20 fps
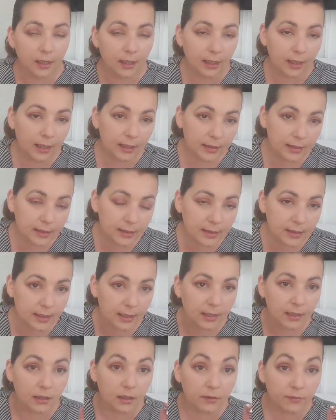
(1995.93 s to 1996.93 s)
and
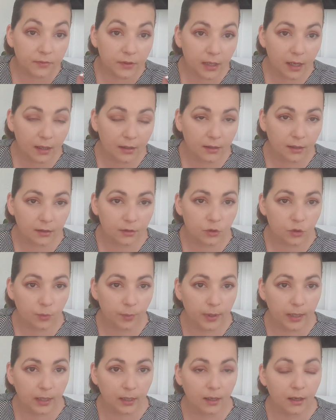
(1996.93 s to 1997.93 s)
EC if they are not too
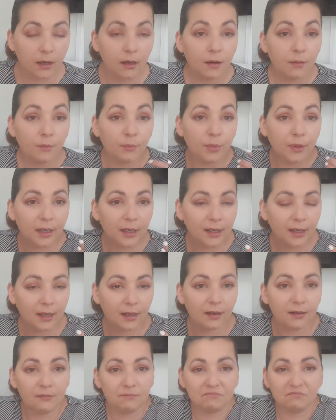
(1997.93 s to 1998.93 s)
big. But
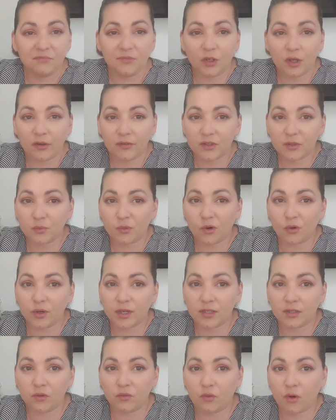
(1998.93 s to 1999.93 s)
again, you have a small
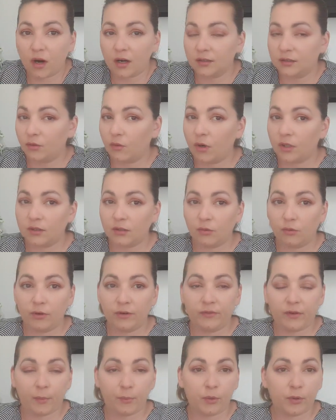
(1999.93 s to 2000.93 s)
reservoir, the water will
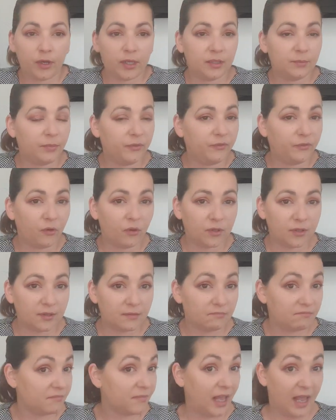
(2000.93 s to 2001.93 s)
evaporate before
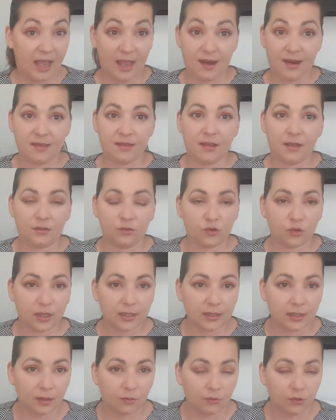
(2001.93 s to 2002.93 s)
anything
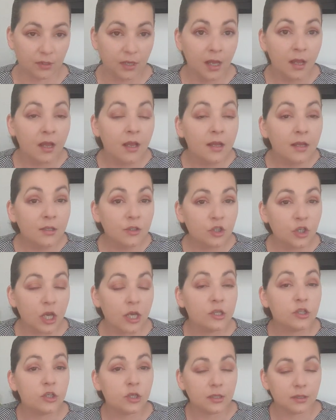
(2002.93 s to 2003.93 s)
drastic will
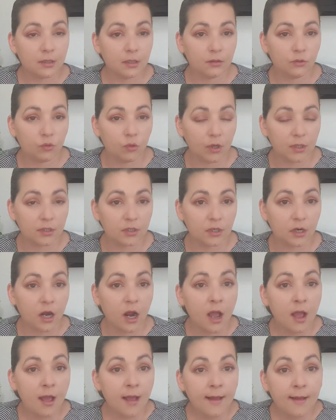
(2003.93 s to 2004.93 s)
change in that water.
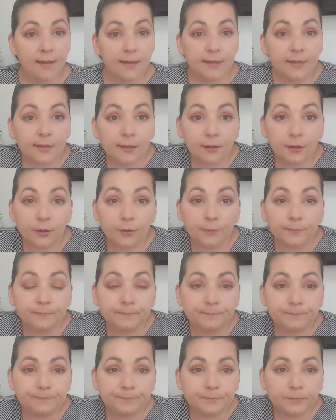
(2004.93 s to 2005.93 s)
So
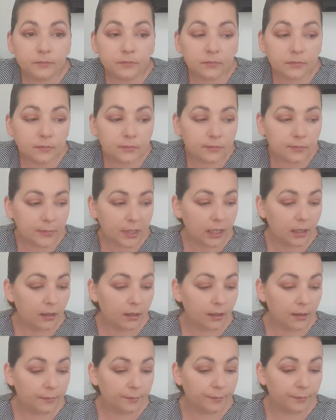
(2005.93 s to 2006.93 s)
yeah,
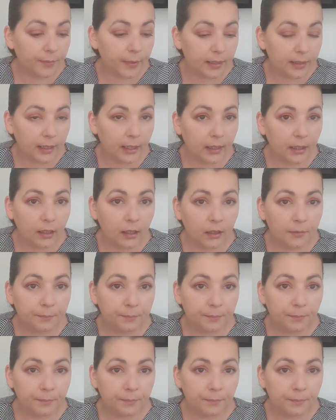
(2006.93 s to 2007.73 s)
I think